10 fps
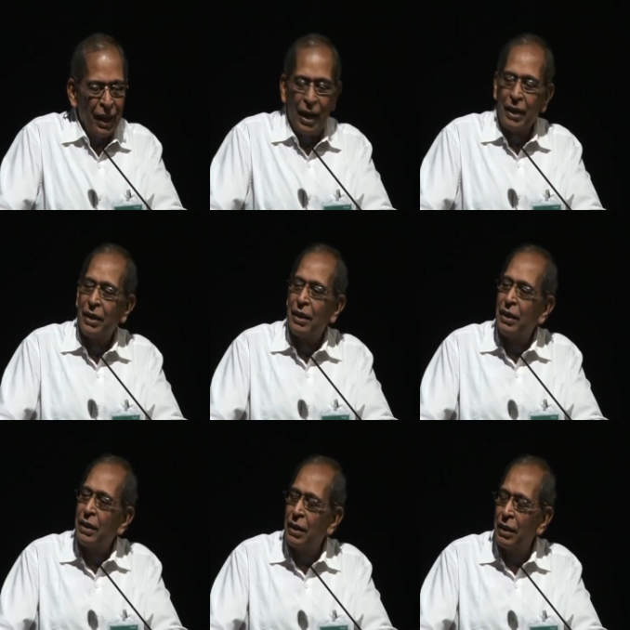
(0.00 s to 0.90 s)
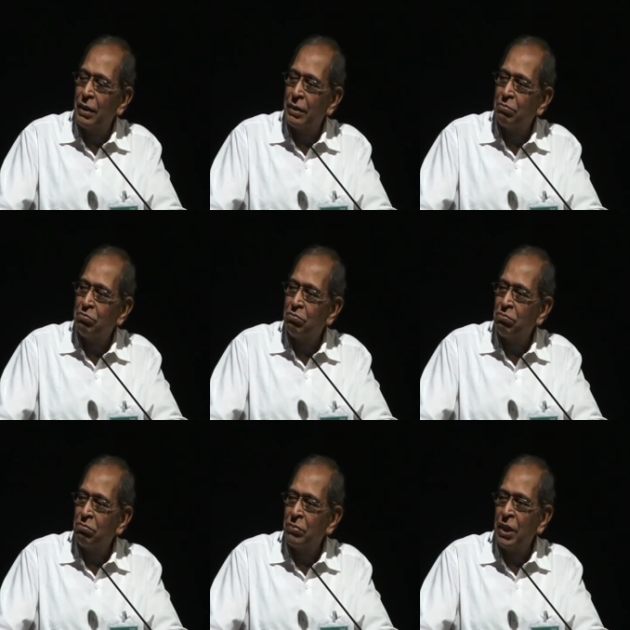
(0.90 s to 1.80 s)
I heard uh,
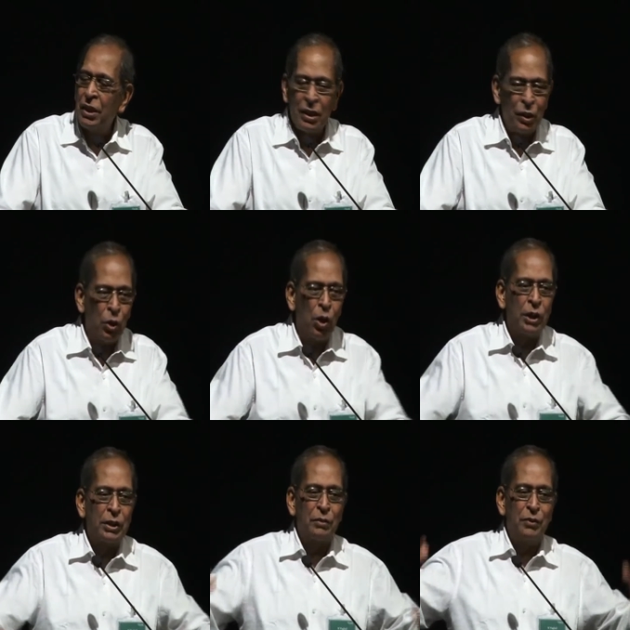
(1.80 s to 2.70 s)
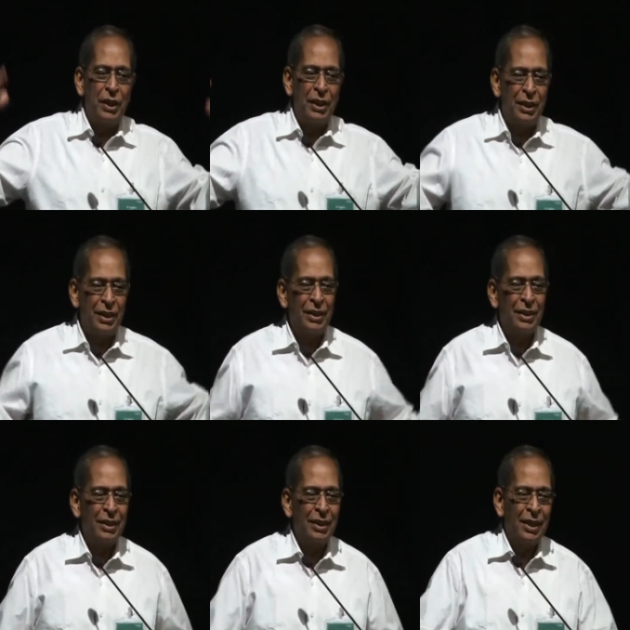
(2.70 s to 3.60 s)
the noise of
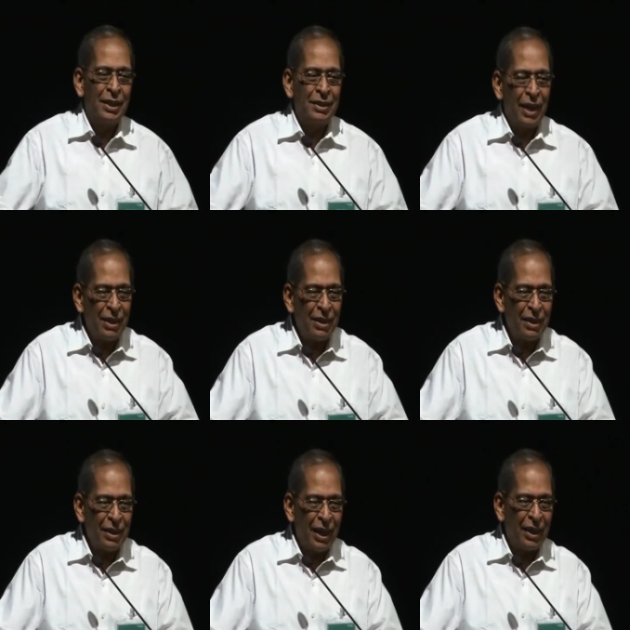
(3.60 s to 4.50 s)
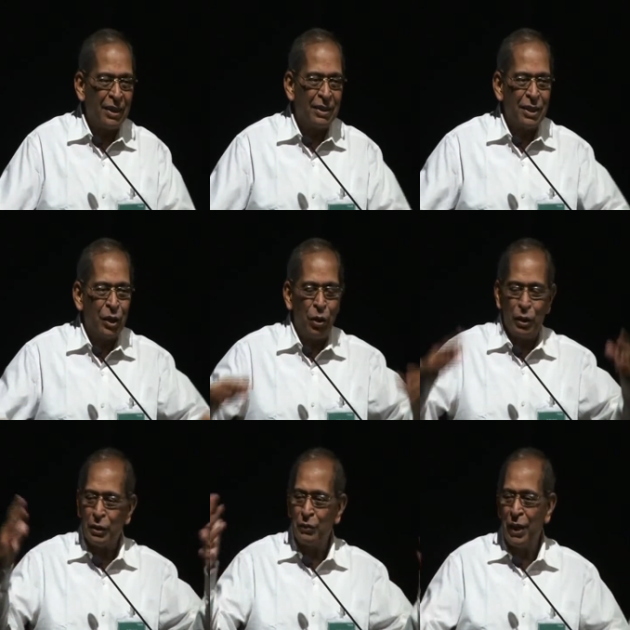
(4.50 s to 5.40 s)
the thunder, I heard the
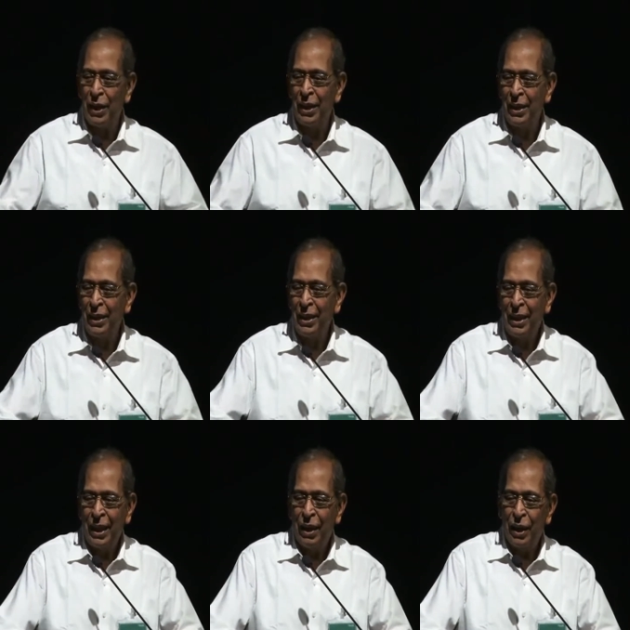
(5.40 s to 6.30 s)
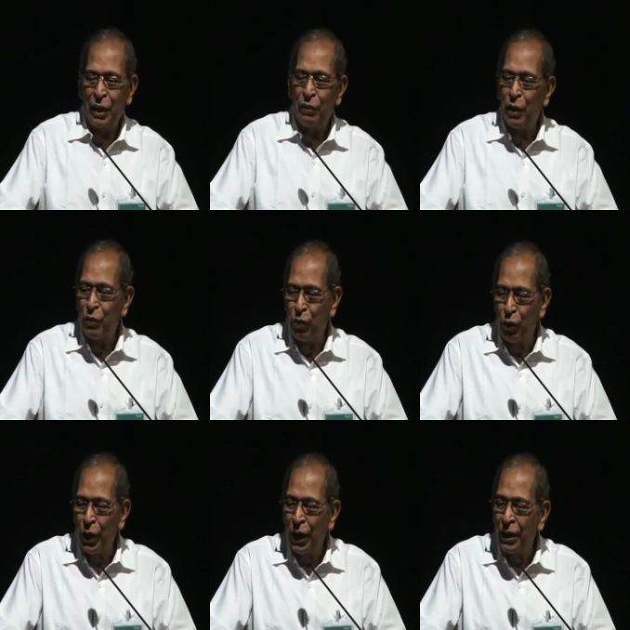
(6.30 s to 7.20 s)
noise of the uh, river
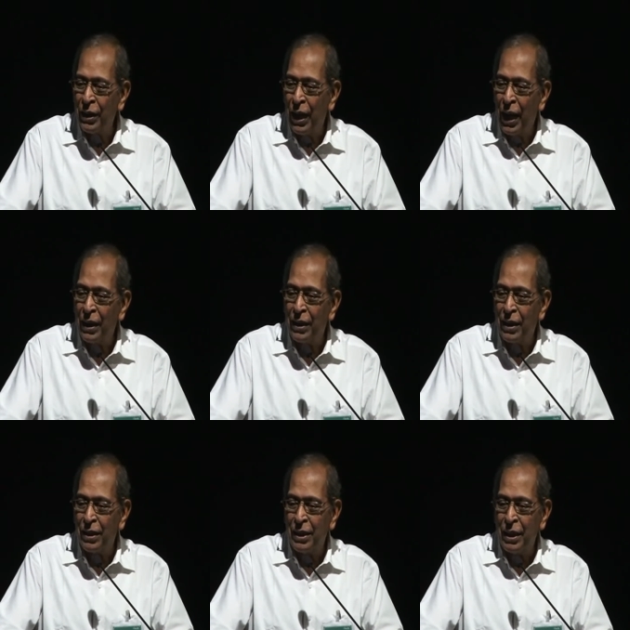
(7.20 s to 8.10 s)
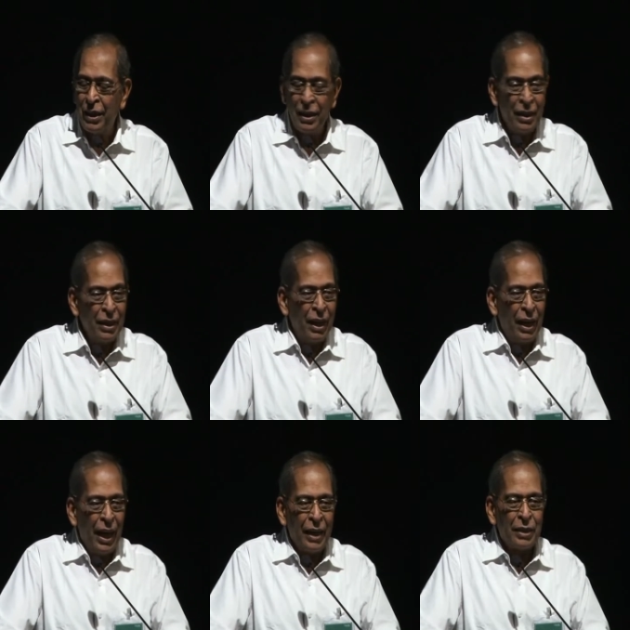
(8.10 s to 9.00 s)
flowing, I heard the
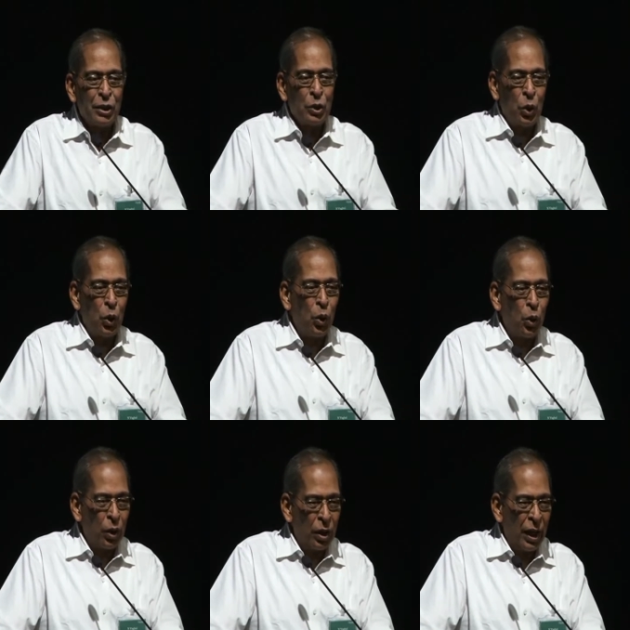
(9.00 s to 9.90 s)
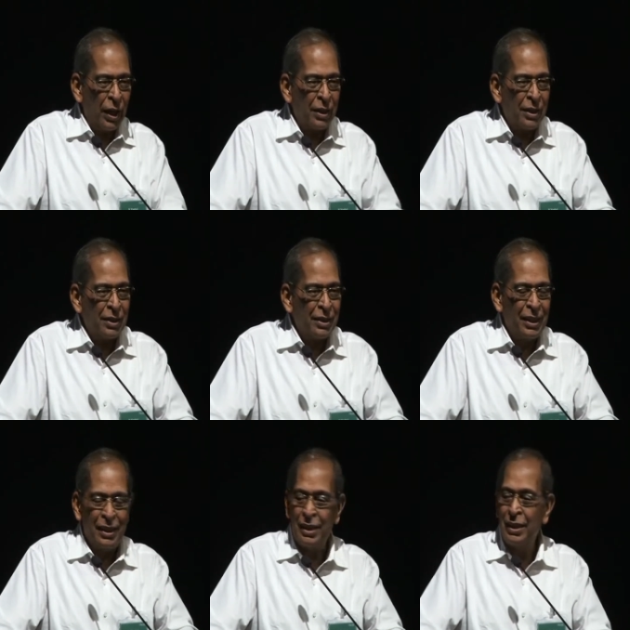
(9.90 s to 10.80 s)
lion's roar, I heard
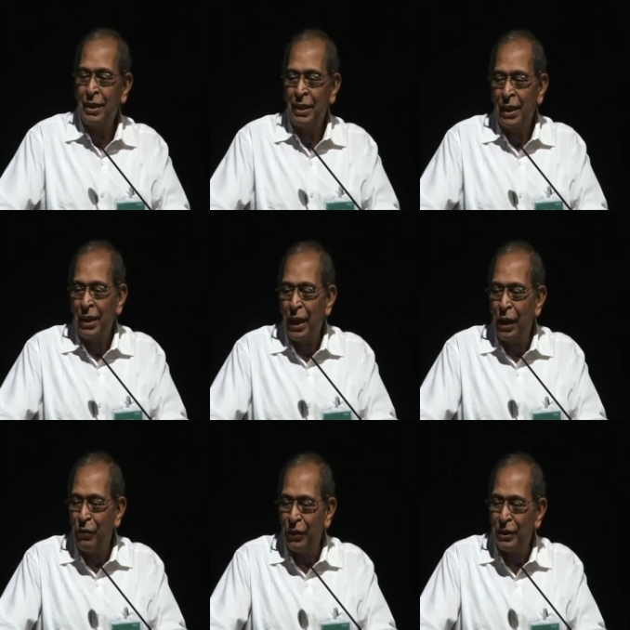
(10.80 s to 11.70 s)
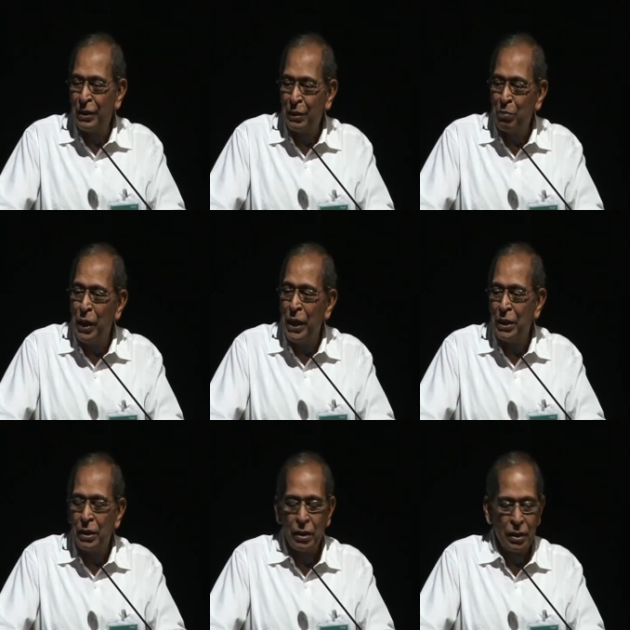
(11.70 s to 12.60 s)
the elephant's
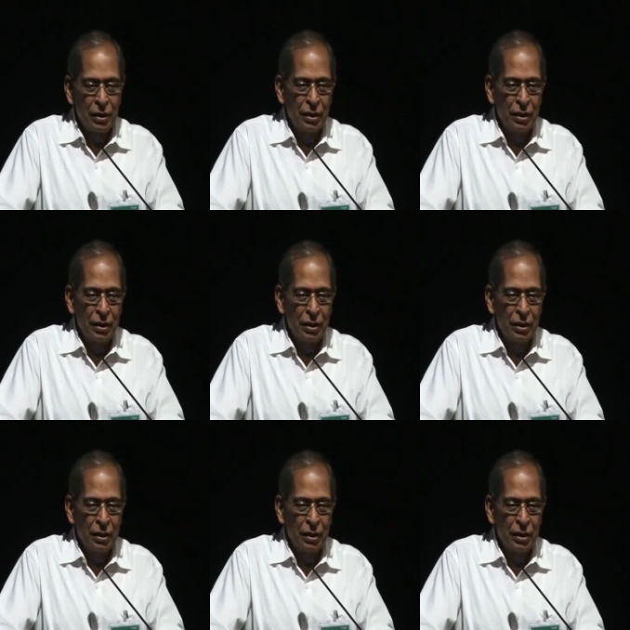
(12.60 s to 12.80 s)
bleat.